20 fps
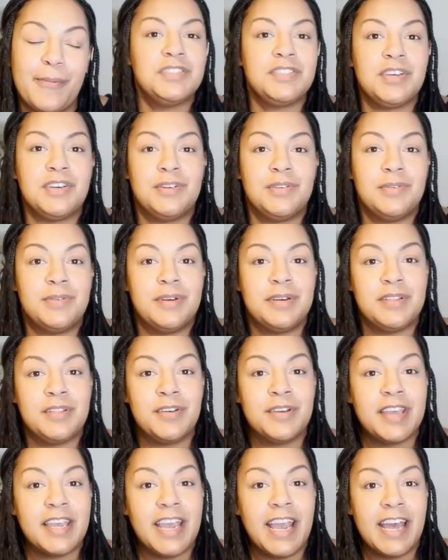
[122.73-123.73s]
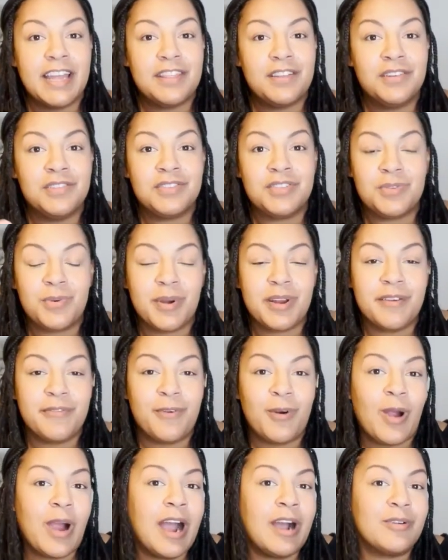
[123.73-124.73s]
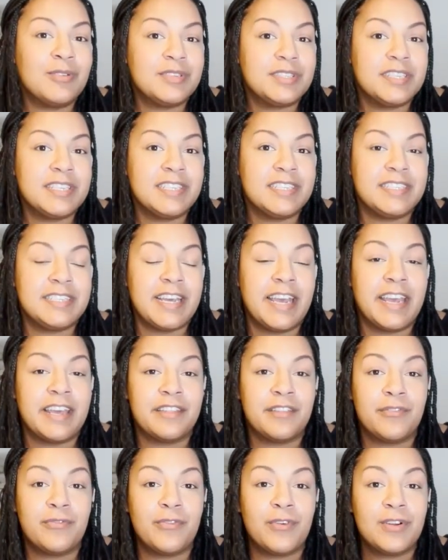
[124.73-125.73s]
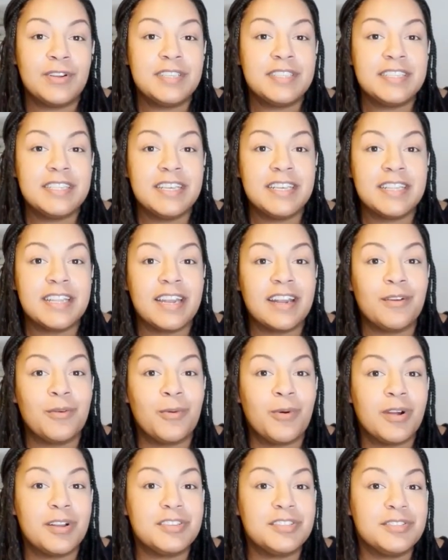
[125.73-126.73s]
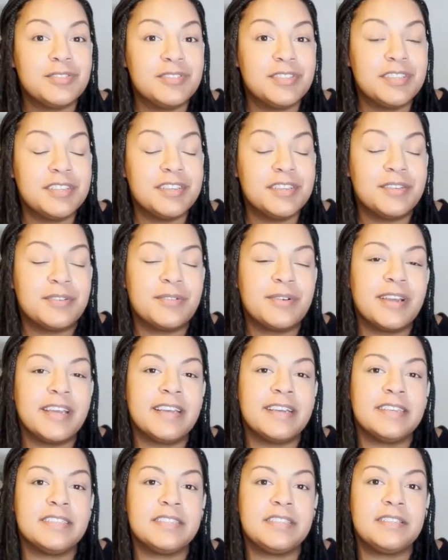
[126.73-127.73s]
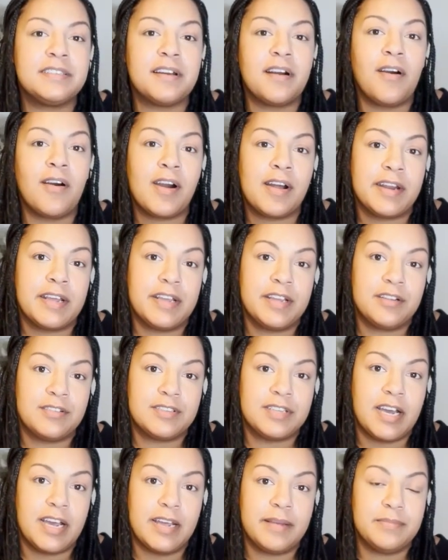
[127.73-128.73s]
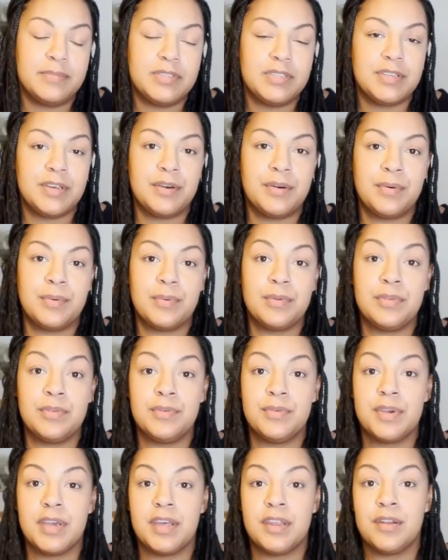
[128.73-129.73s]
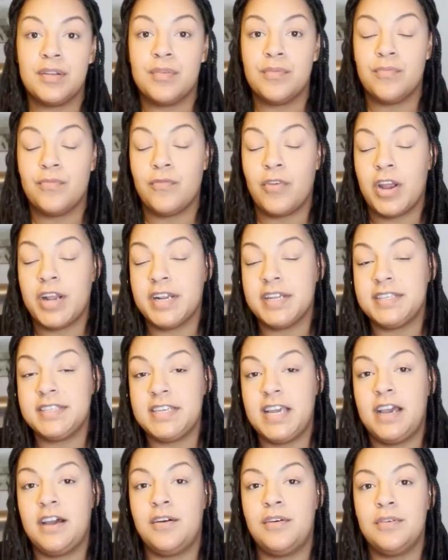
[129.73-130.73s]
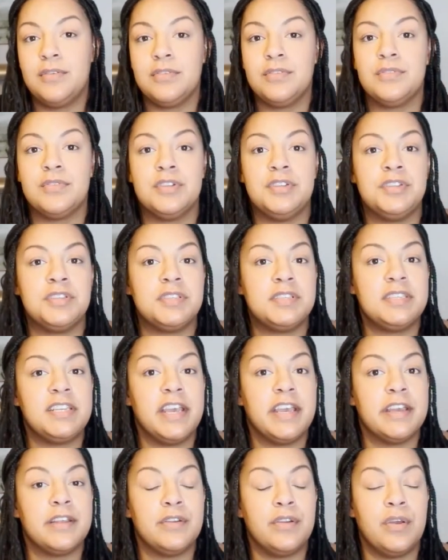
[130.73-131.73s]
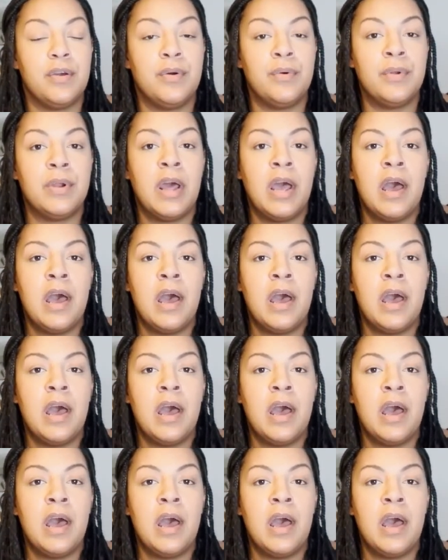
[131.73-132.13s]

So looking at those 24 hours in a day, the first thing that I want you to do is to audit your time. So you can write it down, you can just take note,